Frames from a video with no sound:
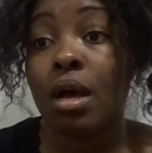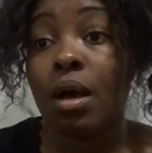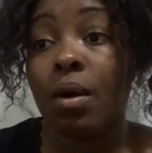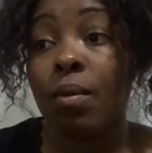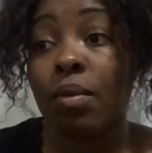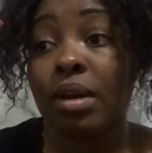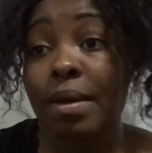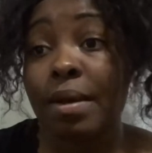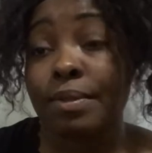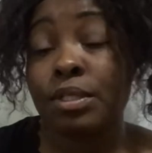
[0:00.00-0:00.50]

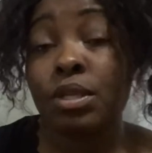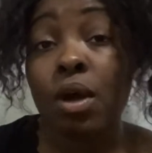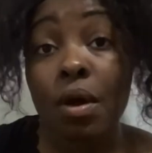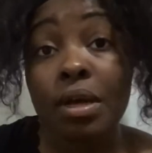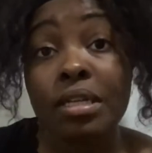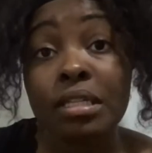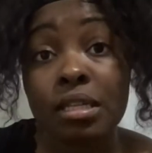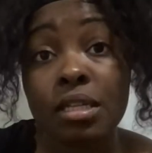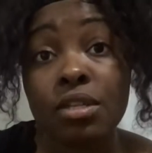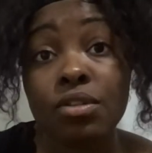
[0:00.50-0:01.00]
when talking
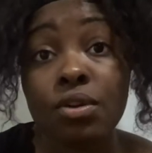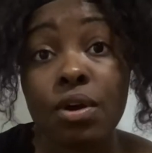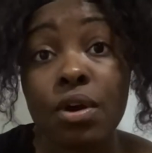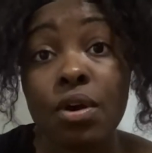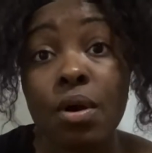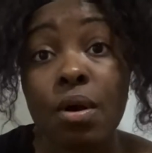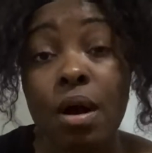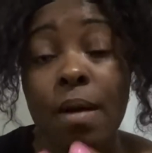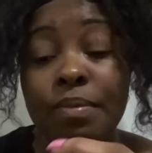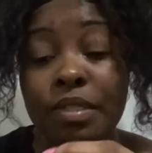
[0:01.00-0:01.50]
to this
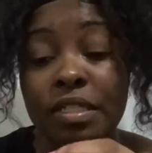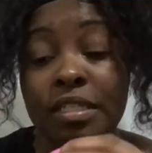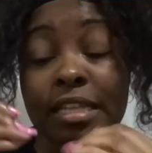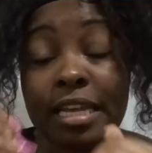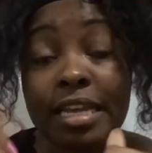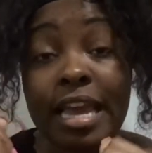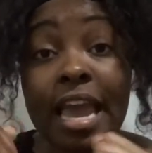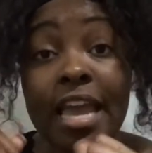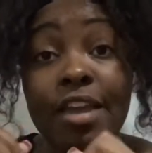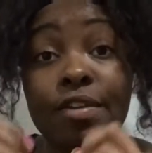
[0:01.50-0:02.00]
girl, I'm just like,
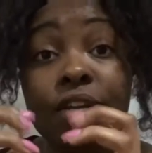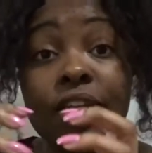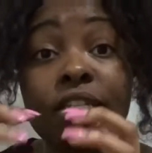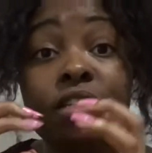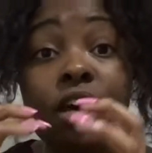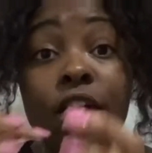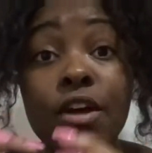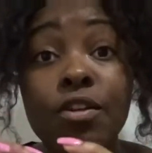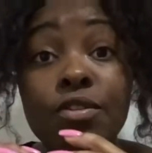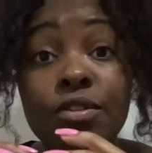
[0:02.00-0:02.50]
hey, you need
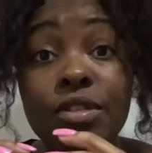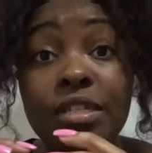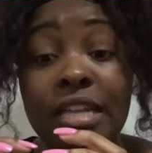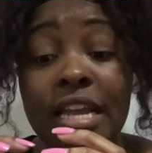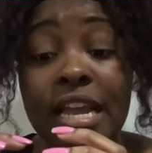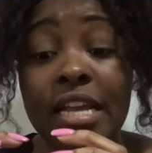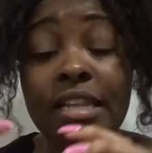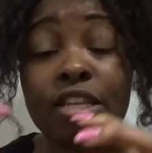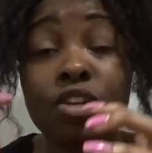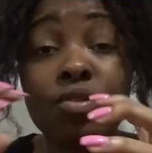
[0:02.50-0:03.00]
to
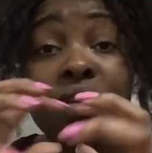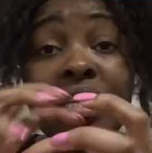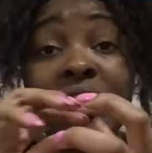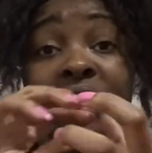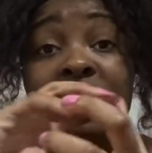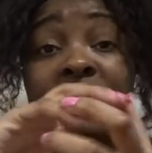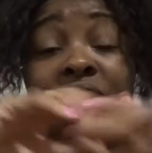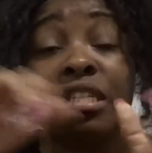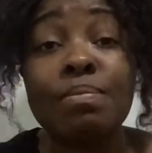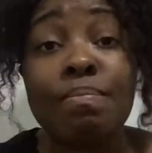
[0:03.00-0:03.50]
understand that you need to
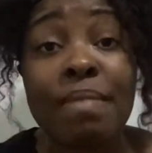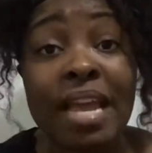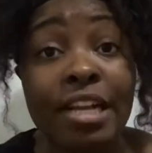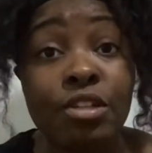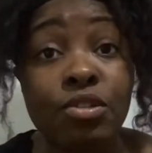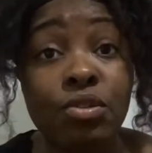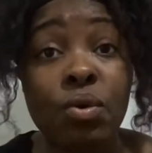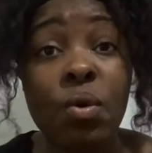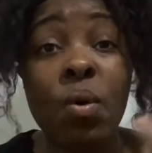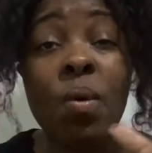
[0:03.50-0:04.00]

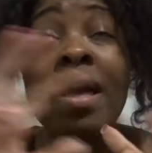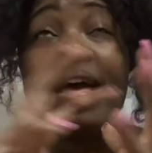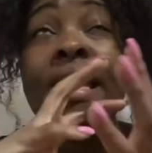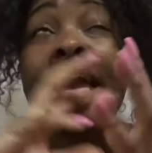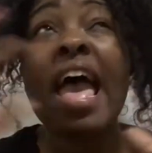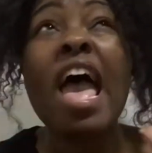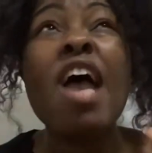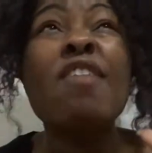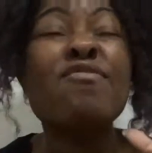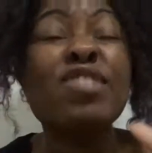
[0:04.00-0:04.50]
dismantle
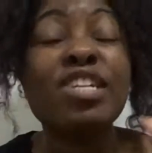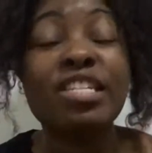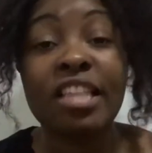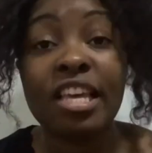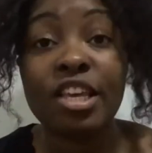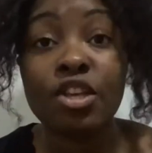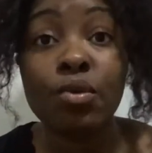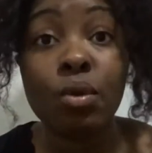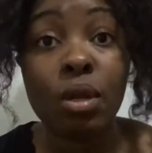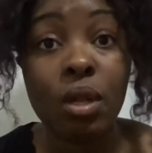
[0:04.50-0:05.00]
everything
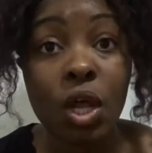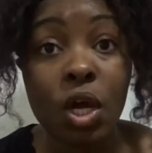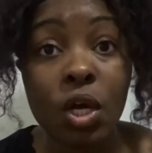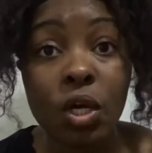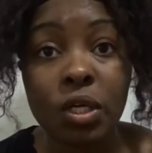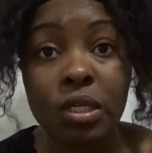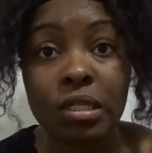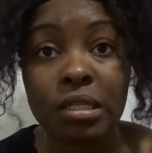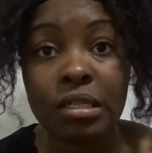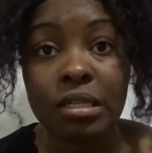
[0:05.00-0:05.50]
you
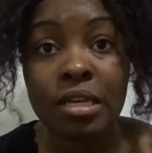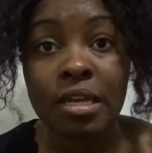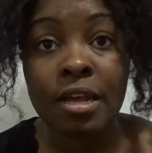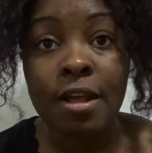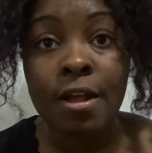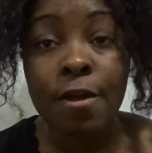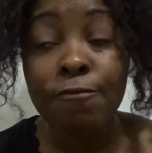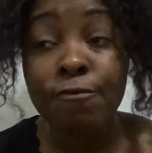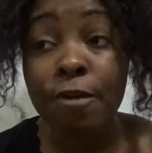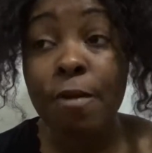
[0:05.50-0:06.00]
learned
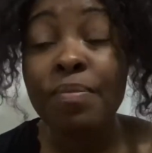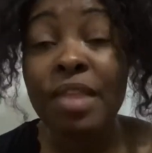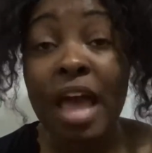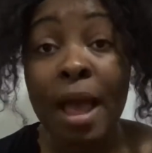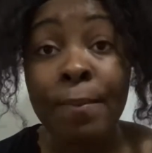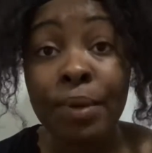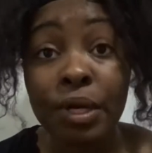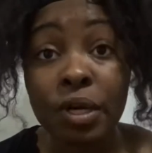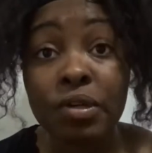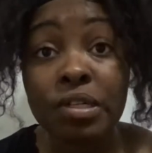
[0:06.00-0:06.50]
from that
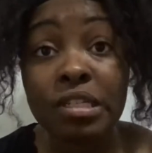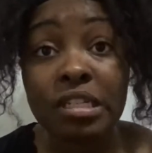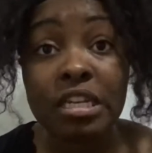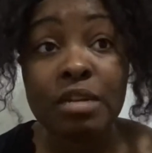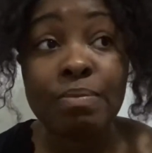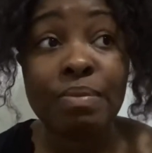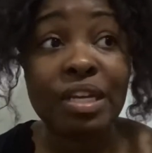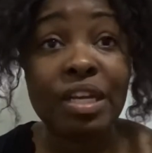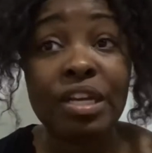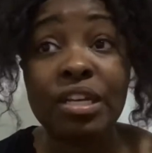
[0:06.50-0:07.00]
person
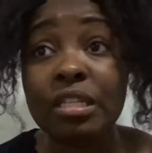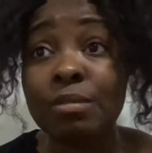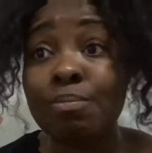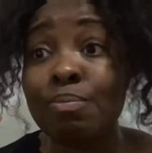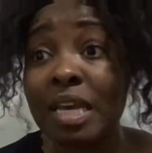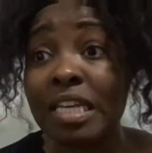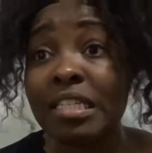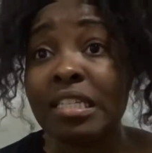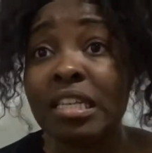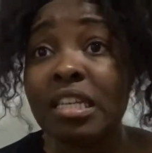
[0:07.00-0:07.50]
because
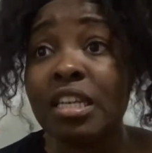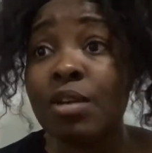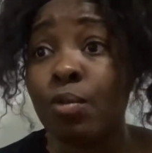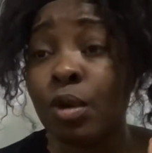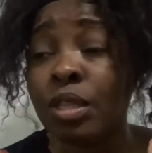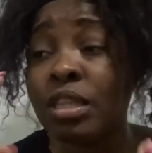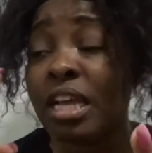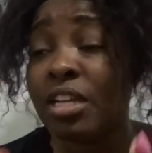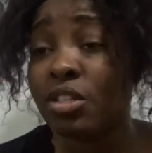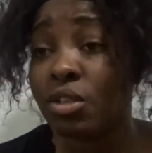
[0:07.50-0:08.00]
basically
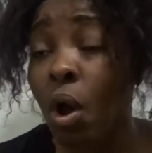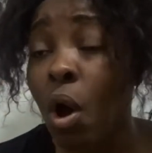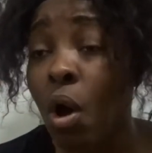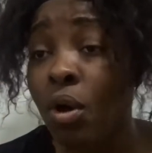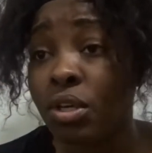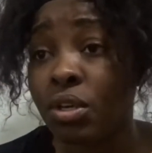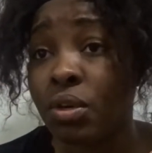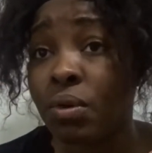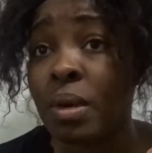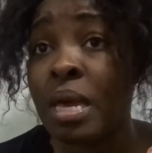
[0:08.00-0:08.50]
what they taught
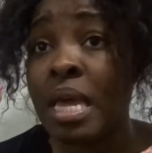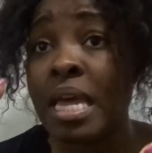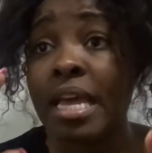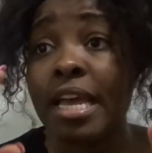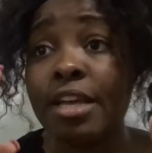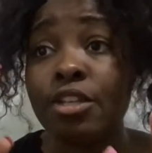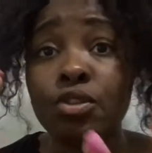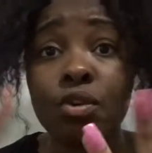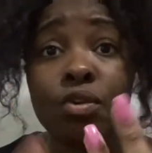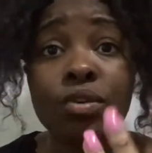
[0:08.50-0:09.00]
you
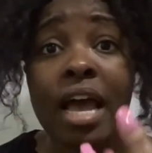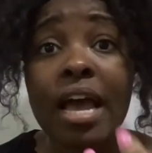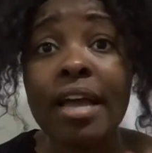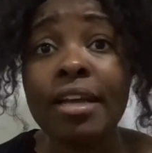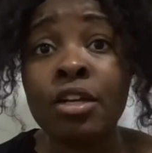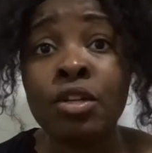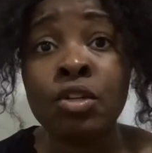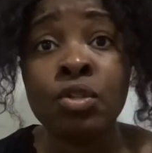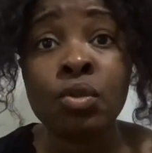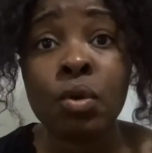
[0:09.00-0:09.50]
is you're not in
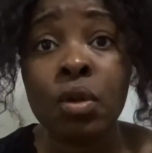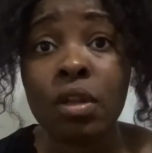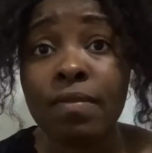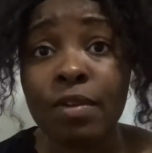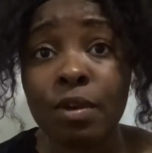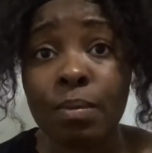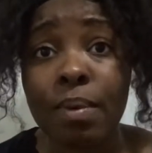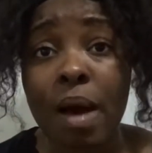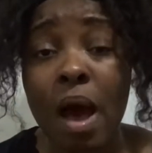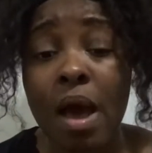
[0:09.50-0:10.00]
control of your
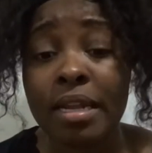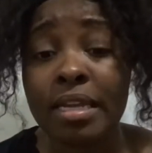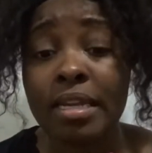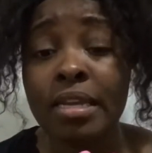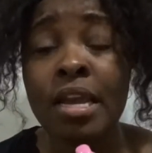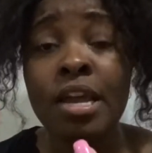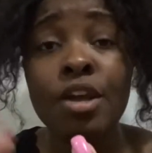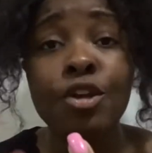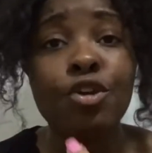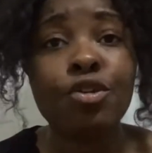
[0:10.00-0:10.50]
body,
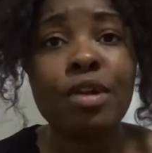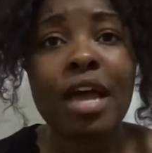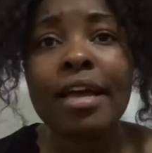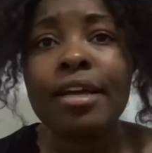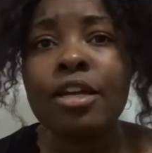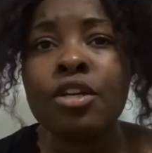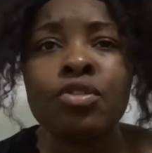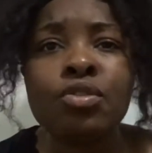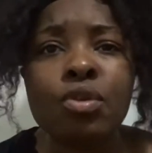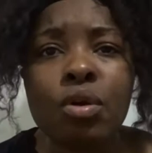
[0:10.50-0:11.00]
you're not in
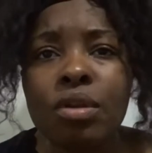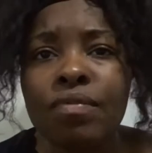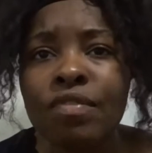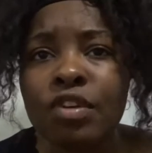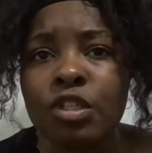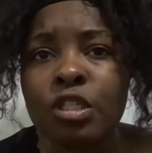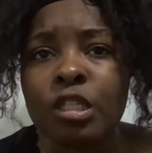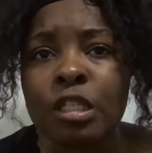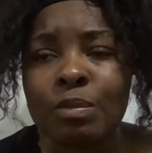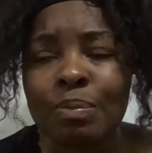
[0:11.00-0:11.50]
control of your
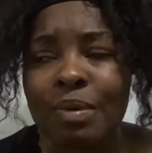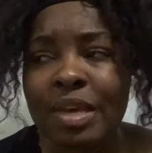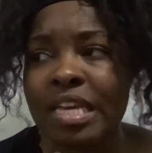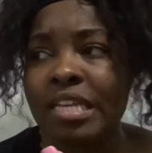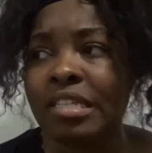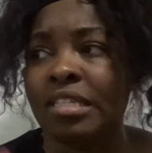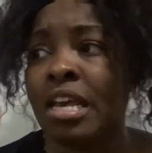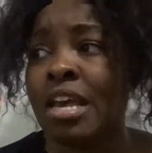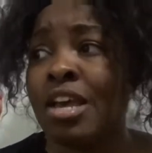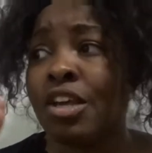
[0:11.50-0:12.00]
space,